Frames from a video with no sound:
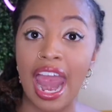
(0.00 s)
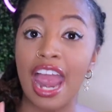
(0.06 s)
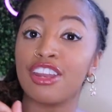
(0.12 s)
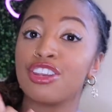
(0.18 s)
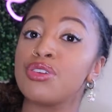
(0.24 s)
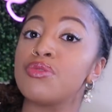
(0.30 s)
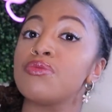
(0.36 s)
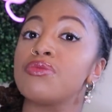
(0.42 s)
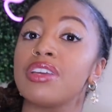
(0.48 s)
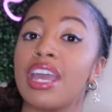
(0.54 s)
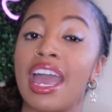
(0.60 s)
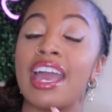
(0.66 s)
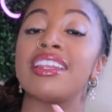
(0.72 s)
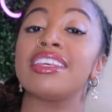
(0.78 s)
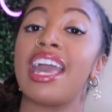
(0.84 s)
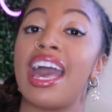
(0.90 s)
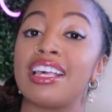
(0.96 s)
And
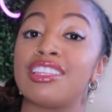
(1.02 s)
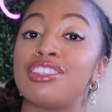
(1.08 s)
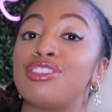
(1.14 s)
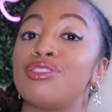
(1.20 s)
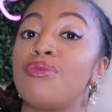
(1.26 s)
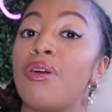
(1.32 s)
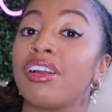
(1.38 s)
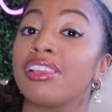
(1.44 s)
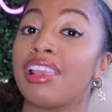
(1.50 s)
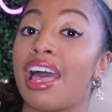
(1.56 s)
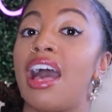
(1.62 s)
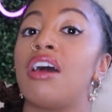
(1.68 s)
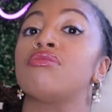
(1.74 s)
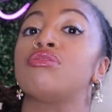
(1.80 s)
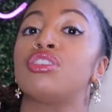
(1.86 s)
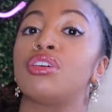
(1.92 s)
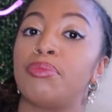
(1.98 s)
yes, you are
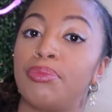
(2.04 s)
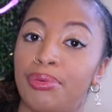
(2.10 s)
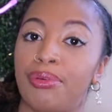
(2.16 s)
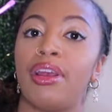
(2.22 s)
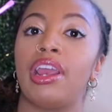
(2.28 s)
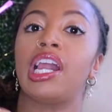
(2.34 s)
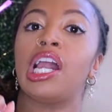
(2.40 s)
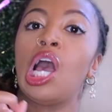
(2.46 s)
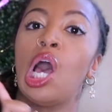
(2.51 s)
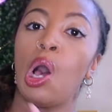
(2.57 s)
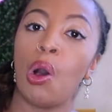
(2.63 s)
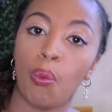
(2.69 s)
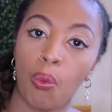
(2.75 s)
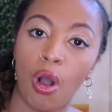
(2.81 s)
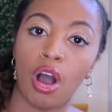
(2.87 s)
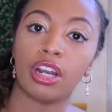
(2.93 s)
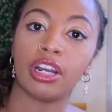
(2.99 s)
allowed to bring
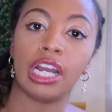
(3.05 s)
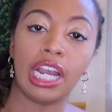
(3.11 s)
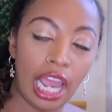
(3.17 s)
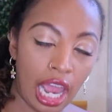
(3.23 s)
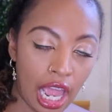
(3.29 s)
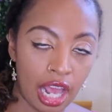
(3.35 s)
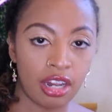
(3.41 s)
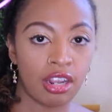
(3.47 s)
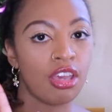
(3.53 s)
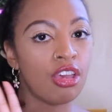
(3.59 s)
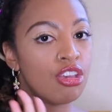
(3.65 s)
water in.